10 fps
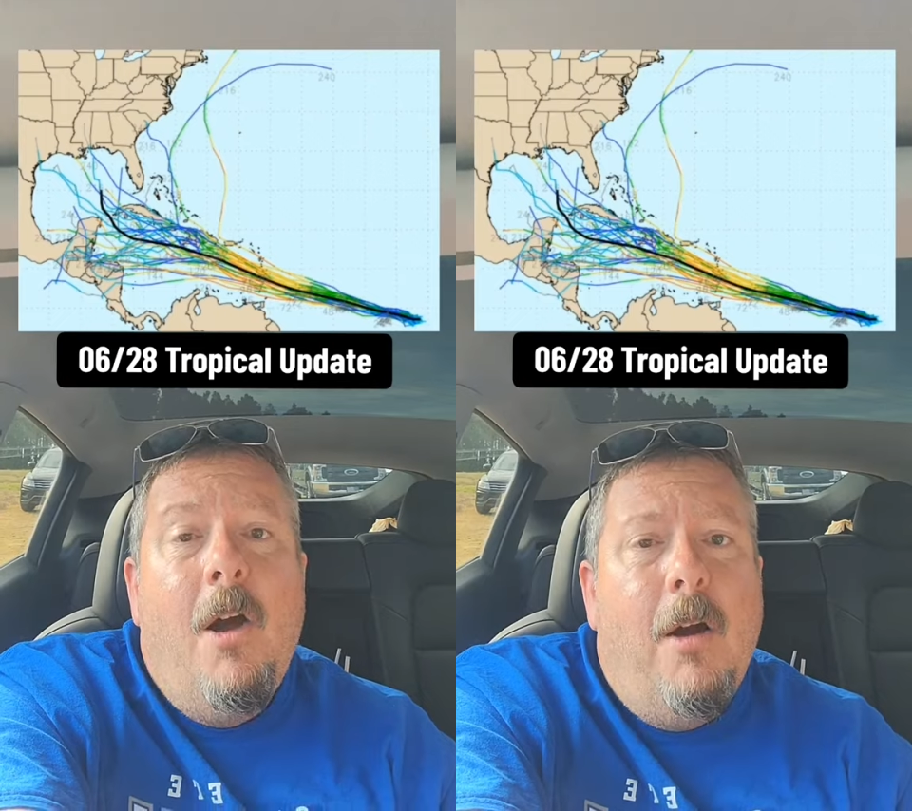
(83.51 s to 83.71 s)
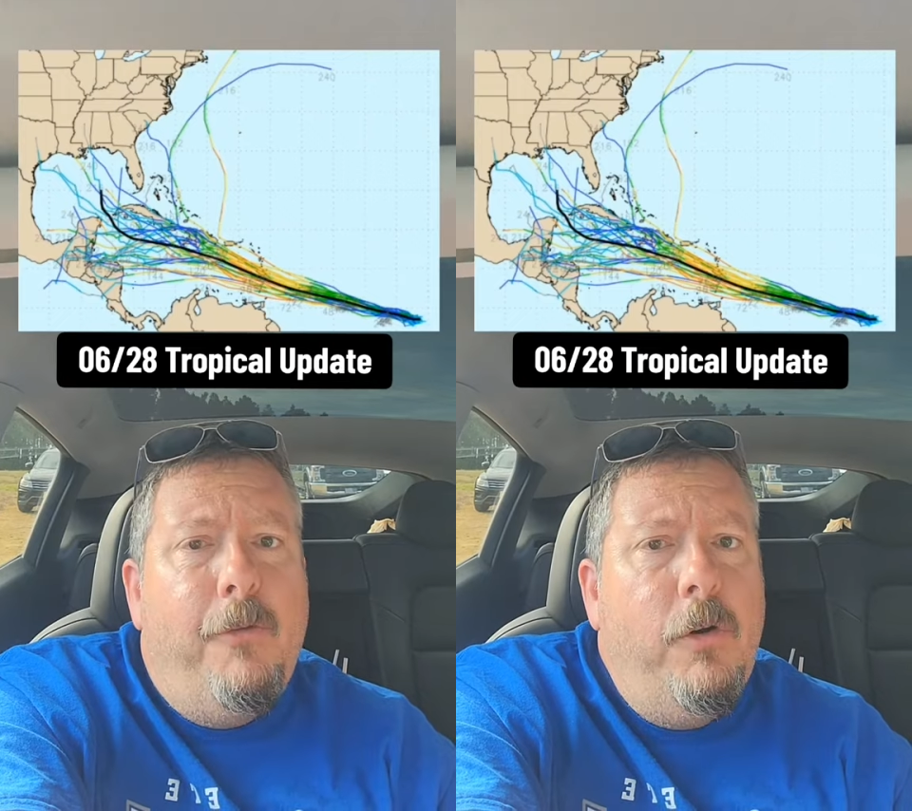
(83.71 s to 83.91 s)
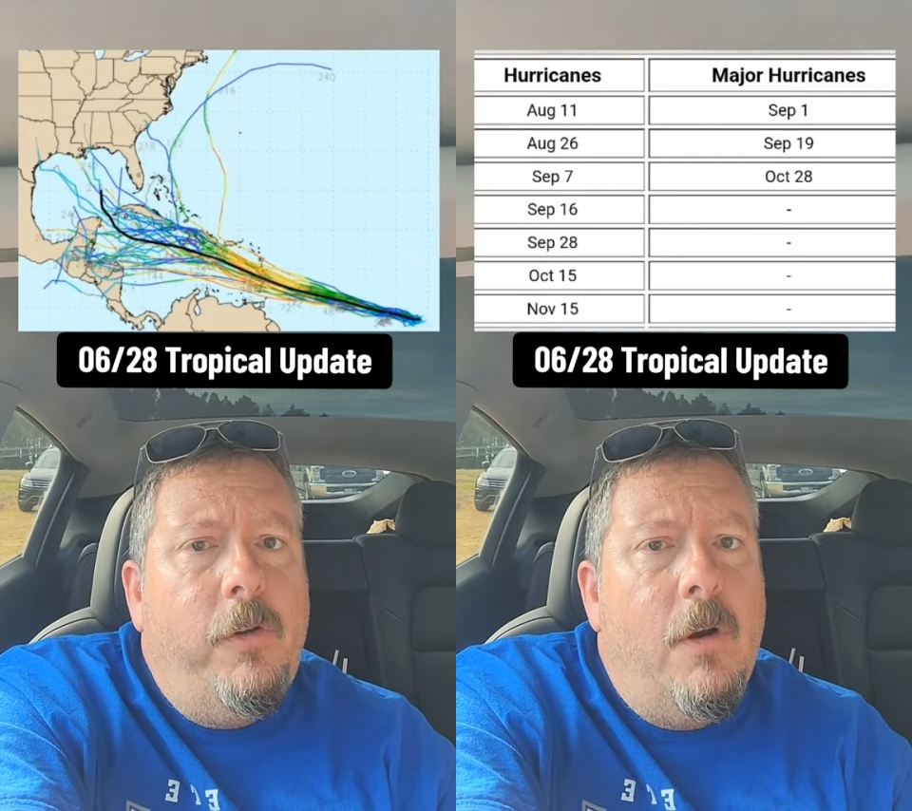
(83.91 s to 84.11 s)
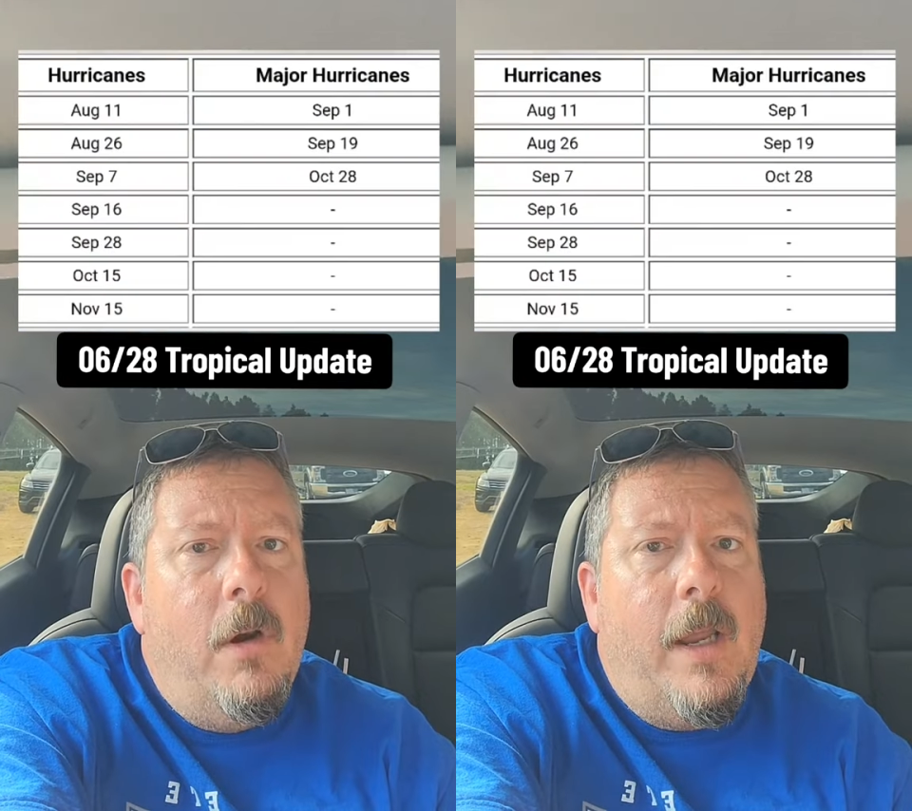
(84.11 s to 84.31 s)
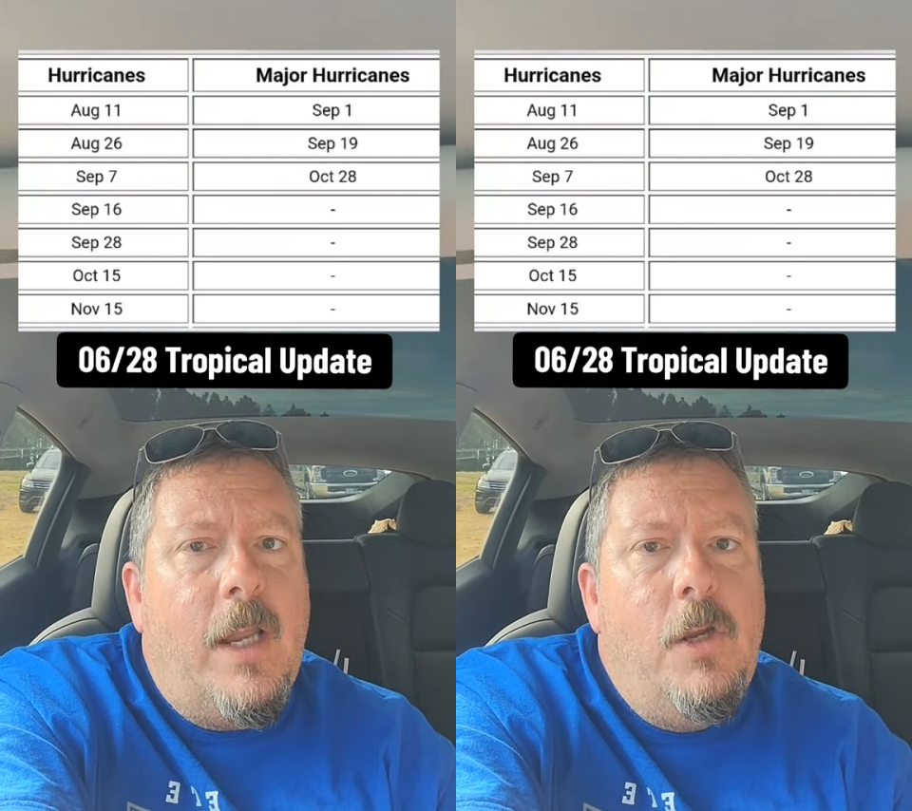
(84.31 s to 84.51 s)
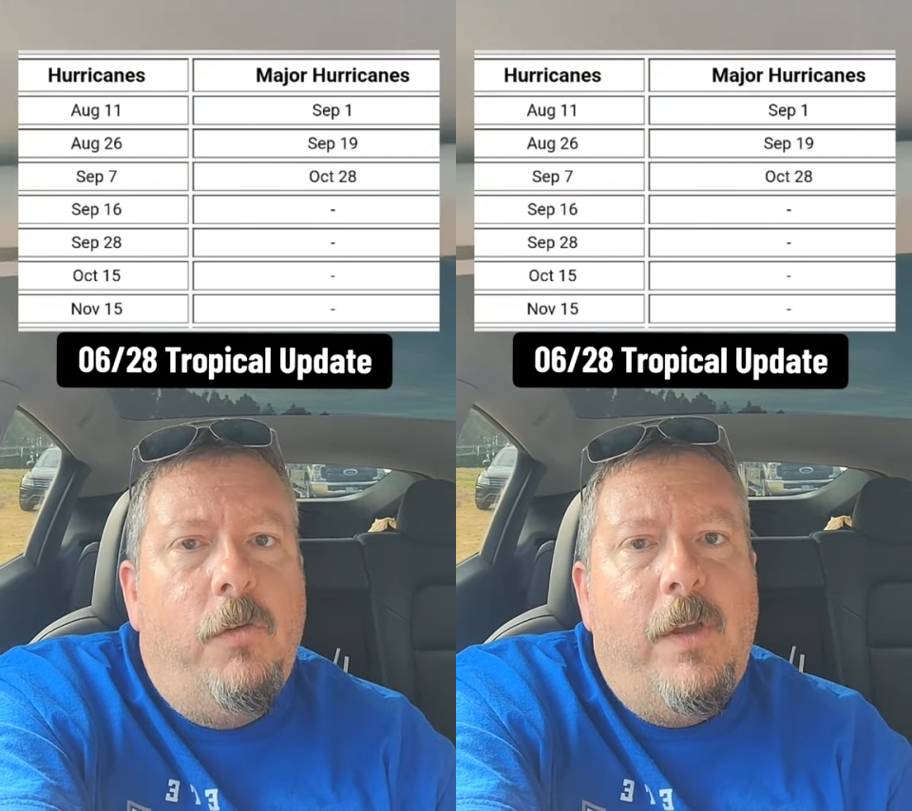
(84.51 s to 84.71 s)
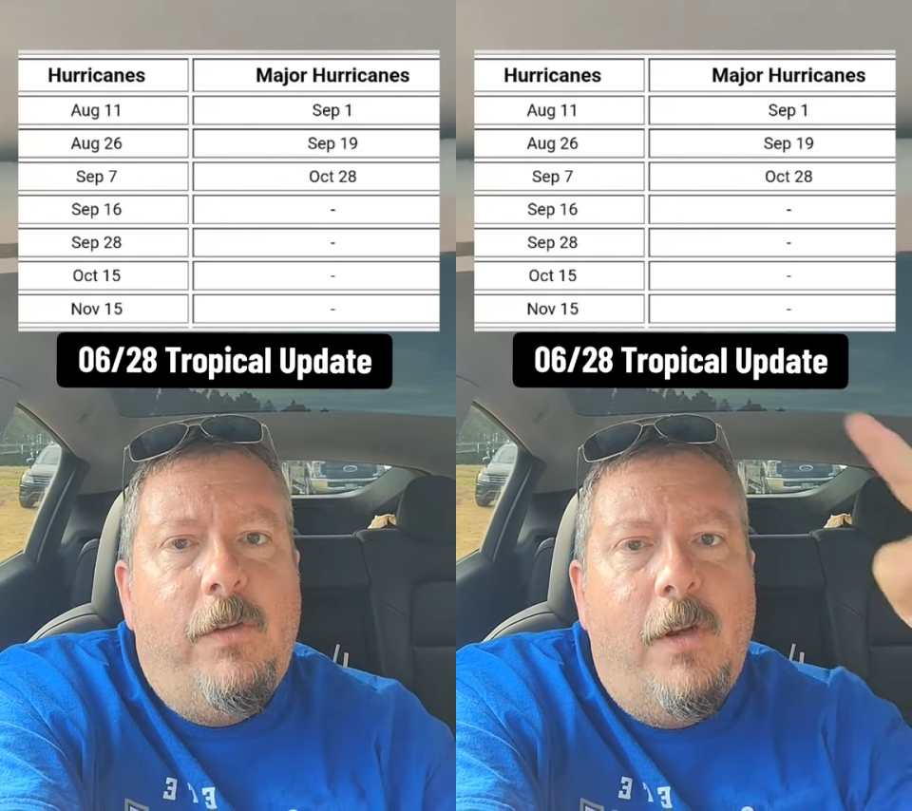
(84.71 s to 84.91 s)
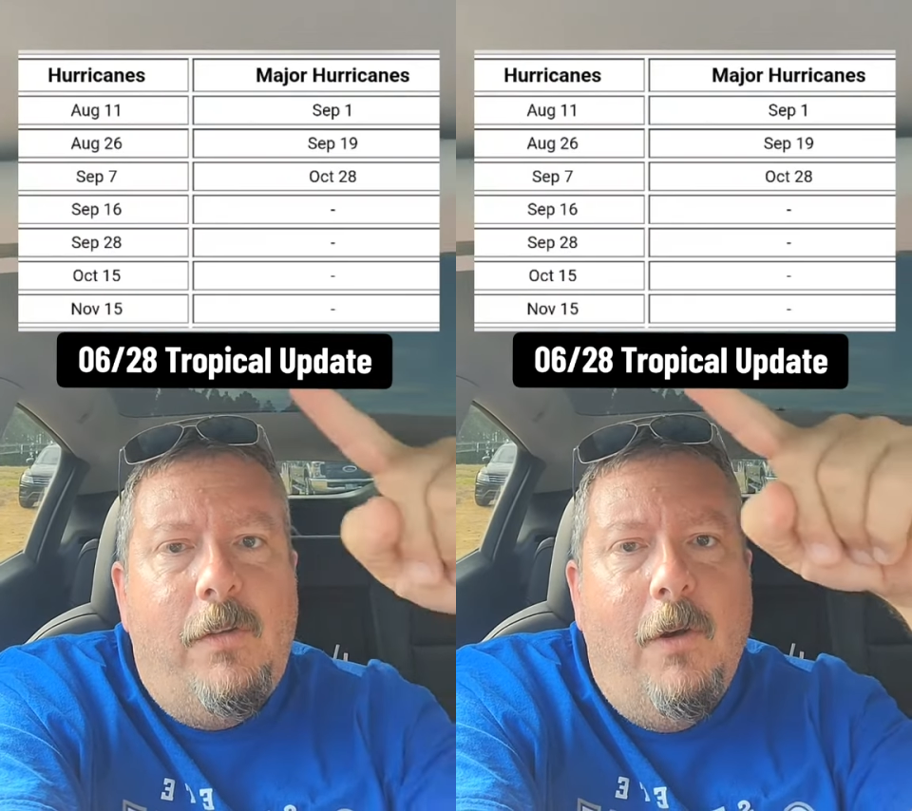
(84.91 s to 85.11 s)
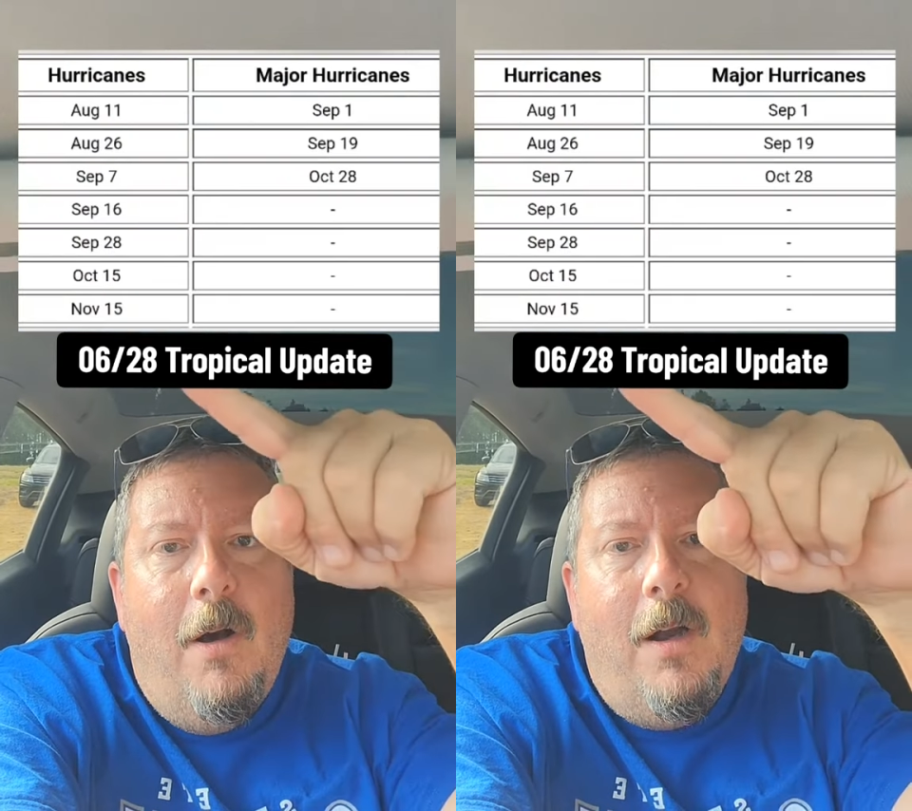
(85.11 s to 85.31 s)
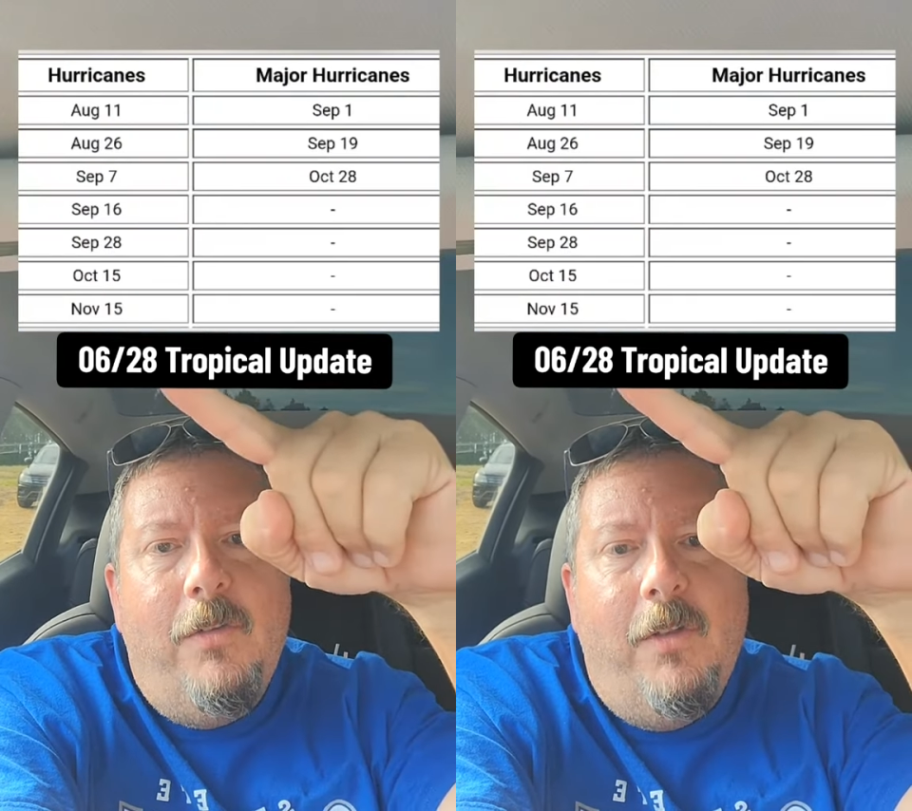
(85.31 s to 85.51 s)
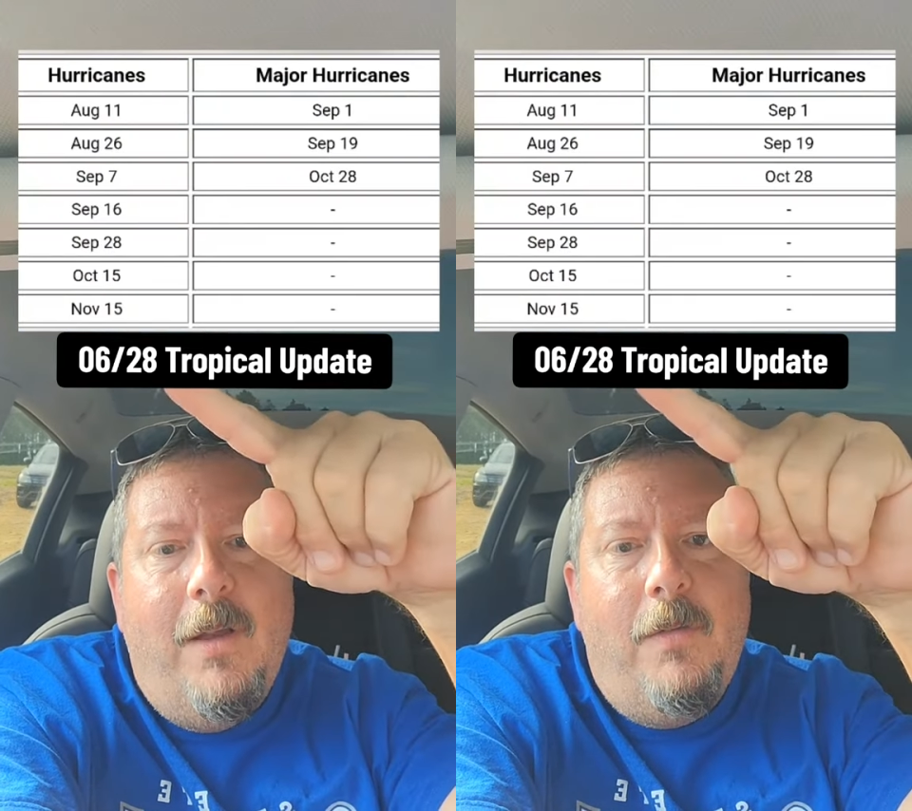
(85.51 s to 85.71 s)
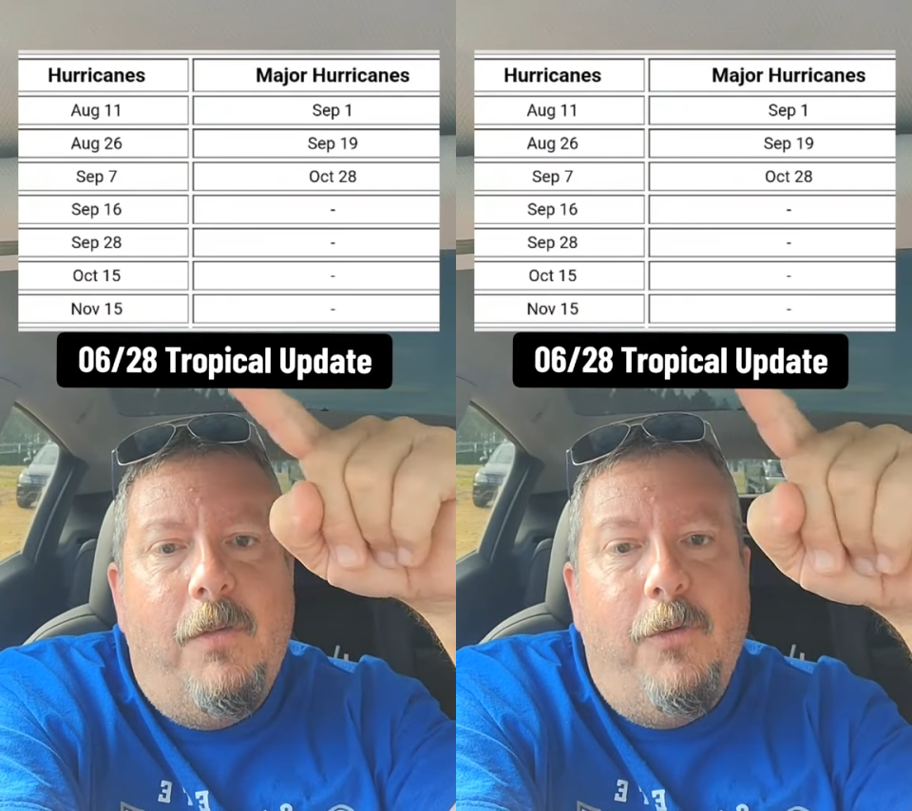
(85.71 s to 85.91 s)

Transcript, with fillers: Our first hurricane usually isn't until August 11th,